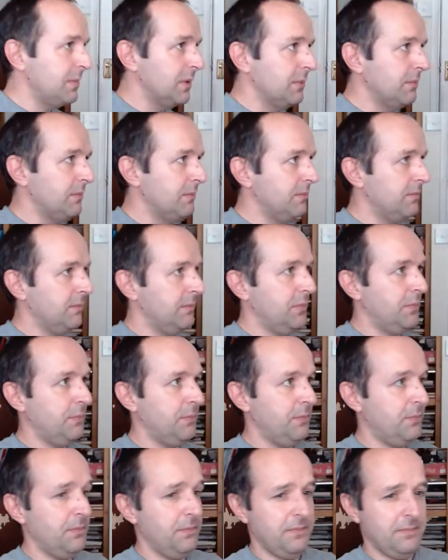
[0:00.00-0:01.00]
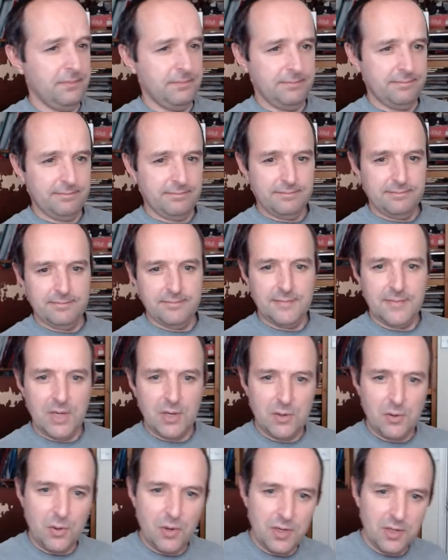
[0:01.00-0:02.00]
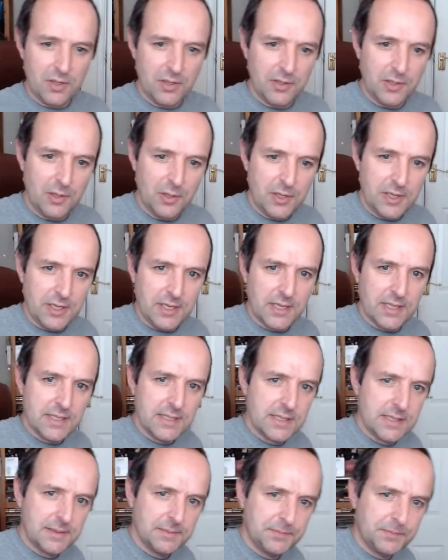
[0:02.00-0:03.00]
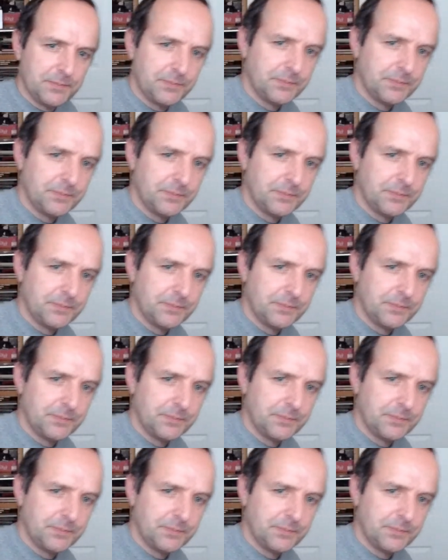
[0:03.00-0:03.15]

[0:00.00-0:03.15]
but I quite like the look of this.